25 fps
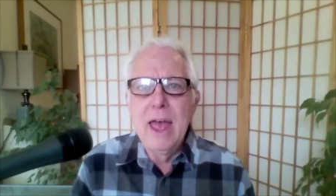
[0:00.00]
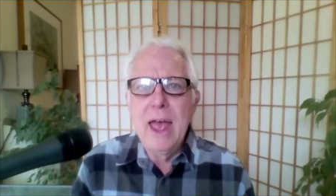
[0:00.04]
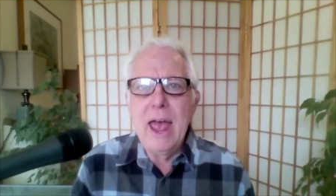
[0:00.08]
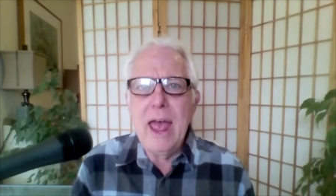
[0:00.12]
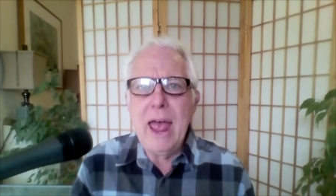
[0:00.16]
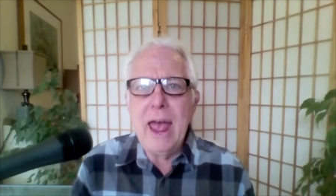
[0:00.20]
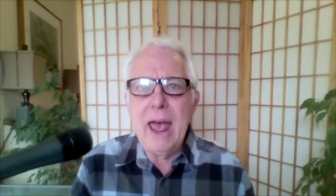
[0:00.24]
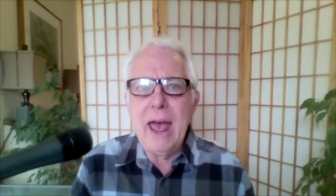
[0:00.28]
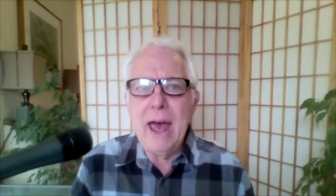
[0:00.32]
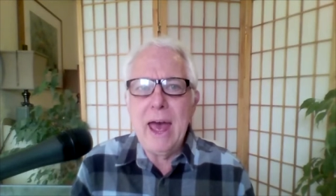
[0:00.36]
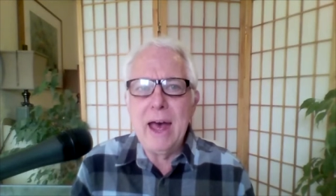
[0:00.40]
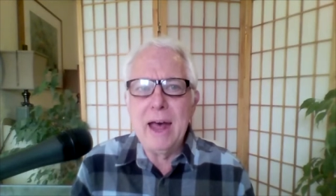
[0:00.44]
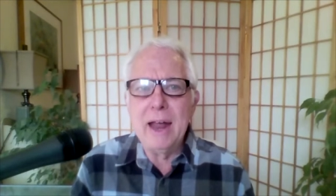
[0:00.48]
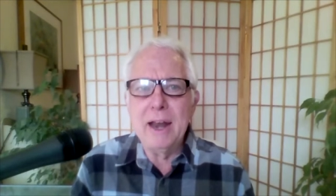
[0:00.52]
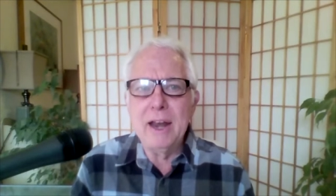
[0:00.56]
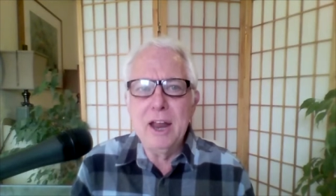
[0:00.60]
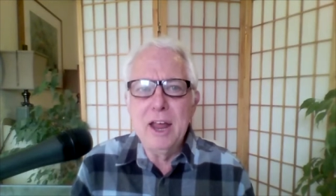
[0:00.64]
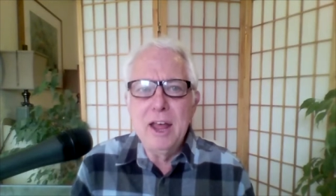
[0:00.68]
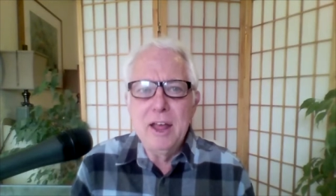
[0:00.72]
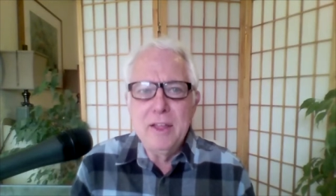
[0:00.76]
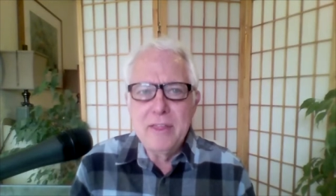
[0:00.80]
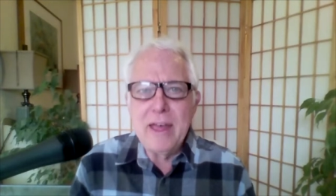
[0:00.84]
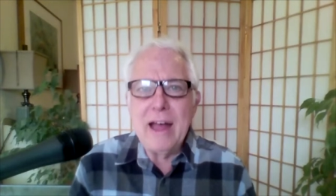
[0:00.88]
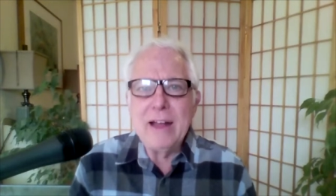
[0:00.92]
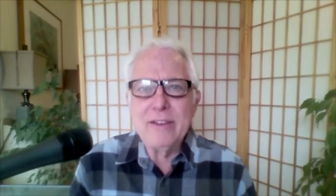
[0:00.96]
And
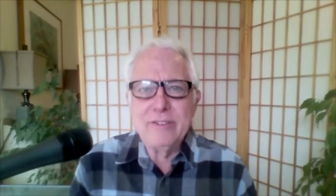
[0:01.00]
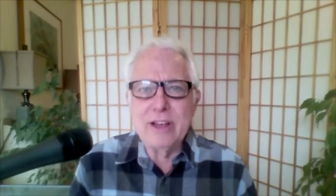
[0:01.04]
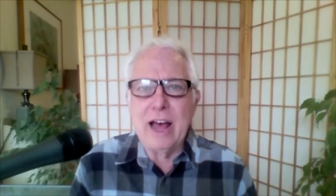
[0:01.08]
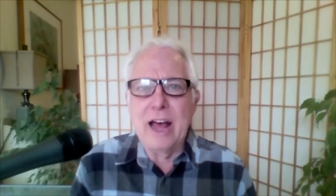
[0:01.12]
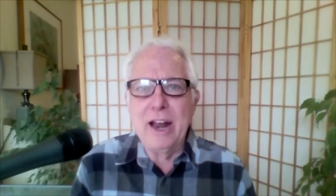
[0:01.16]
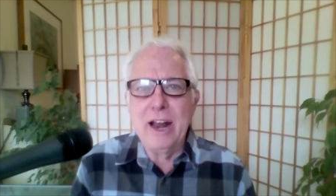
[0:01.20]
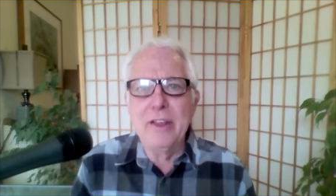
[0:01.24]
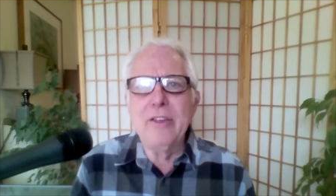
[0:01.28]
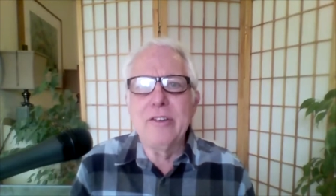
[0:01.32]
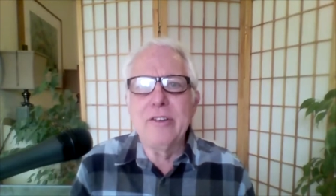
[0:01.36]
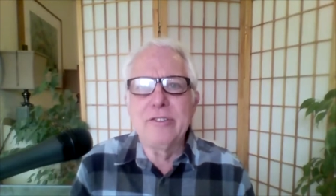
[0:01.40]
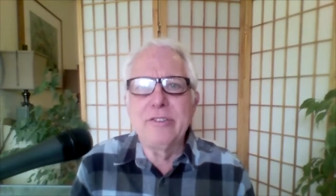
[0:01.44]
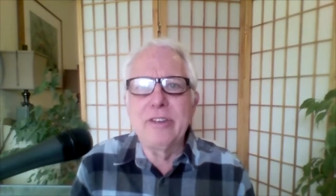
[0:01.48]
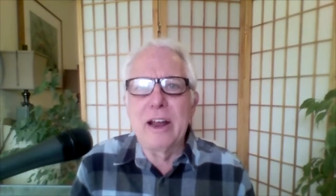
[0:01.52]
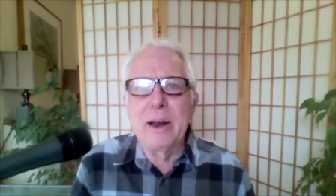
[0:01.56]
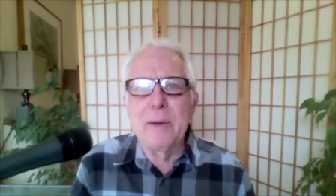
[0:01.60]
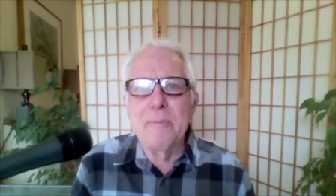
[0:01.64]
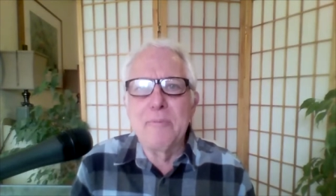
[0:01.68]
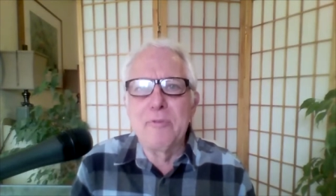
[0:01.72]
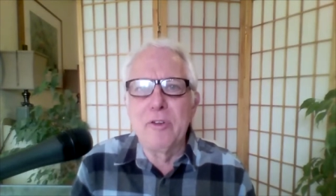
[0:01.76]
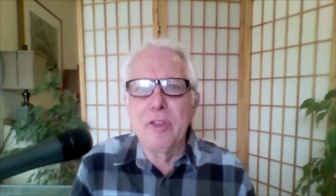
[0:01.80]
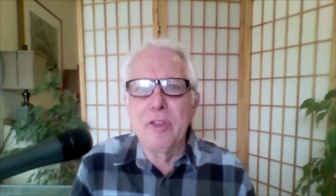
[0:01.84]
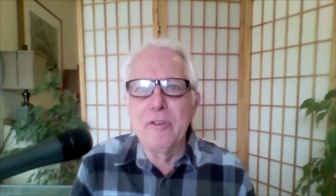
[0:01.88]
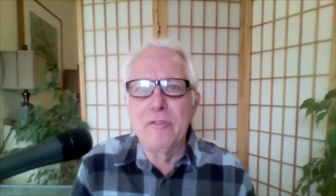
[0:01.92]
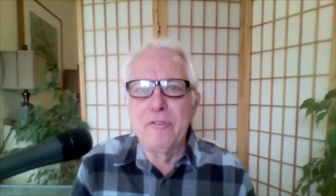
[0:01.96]
that's kind of the
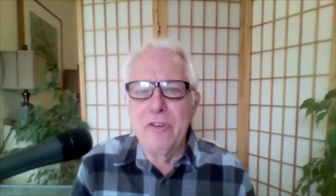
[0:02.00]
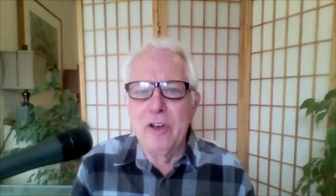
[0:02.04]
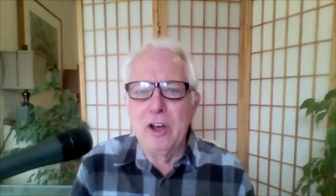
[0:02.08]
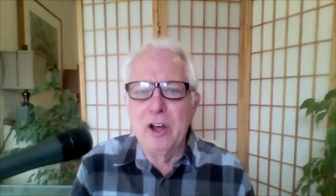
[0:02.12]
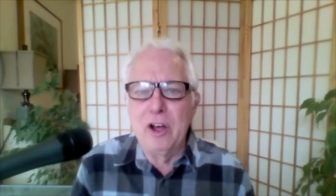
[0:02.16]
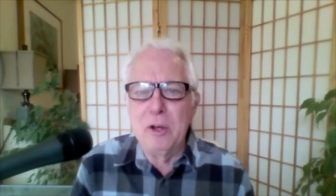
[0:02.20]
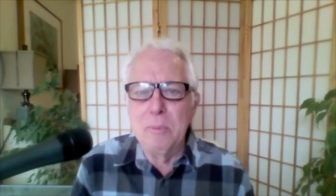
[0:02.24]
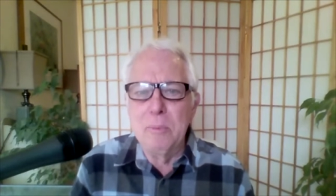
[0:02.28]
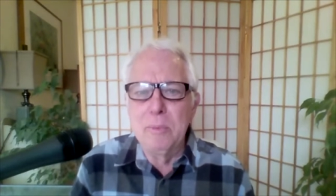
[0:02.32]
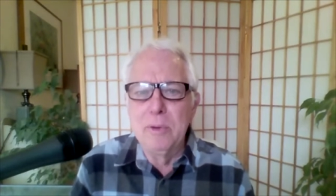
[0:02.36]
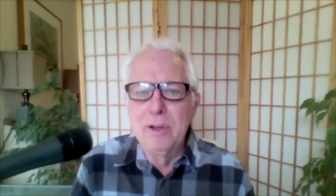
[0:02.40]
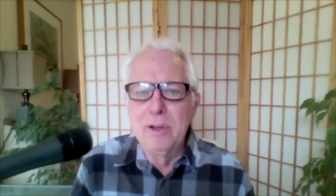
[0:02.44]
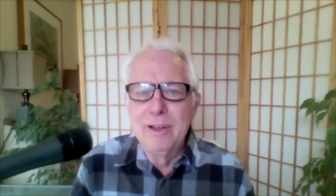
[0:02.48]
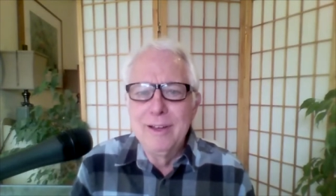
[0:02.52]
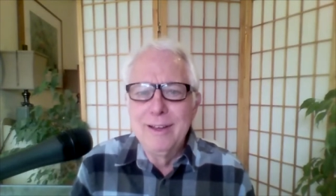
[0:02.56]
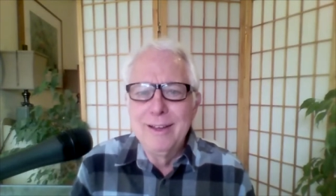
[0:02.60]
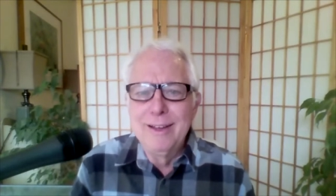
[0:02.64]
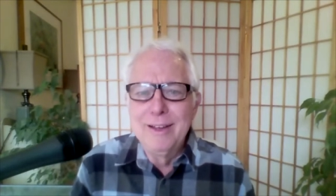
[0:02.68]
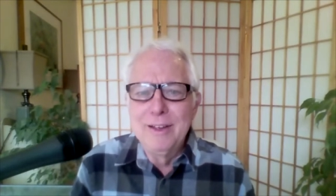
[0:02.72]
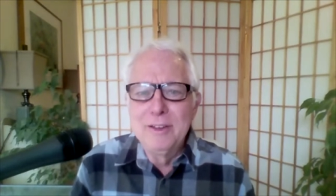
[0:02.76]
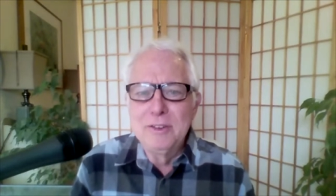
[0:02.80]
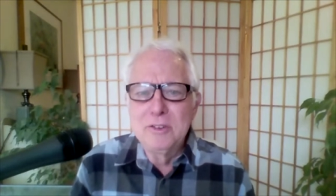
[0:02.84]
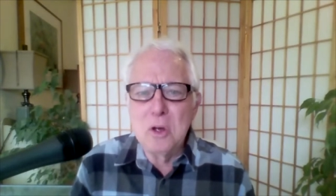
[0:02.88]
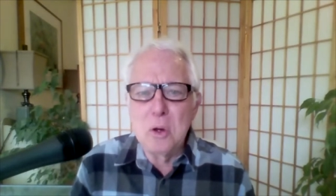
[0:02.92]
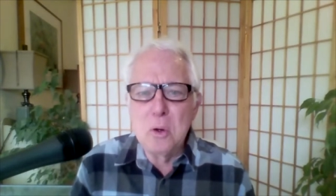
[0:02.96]
setup for the film.
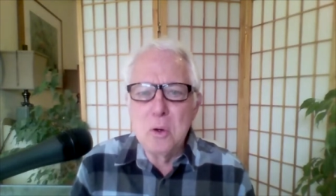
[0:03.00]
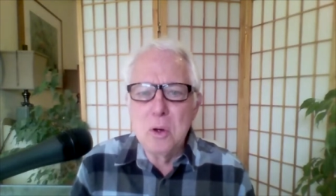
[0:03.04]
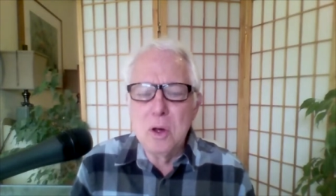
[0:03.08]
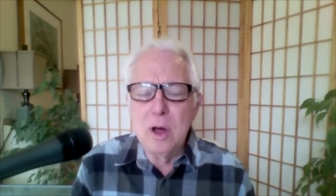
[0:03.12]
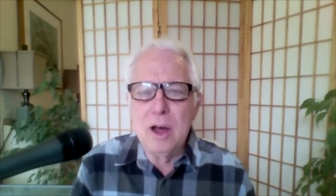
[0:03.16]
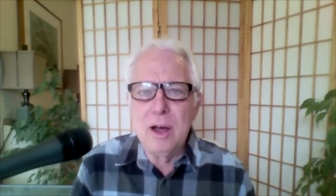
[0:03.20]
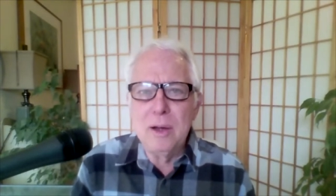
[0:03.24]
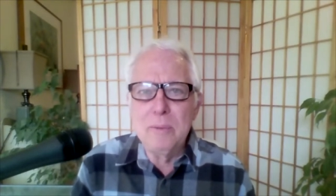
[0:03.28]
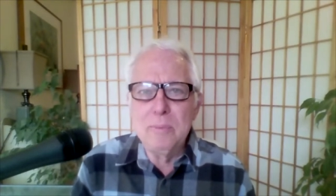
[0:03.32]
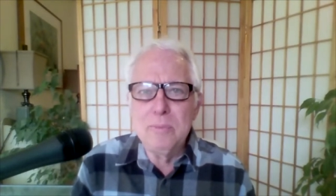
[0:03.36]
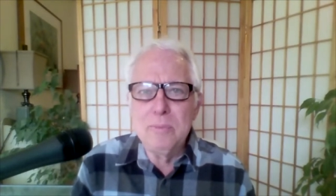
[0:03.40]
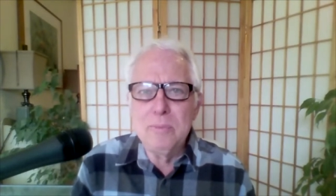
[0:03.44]
So, uh,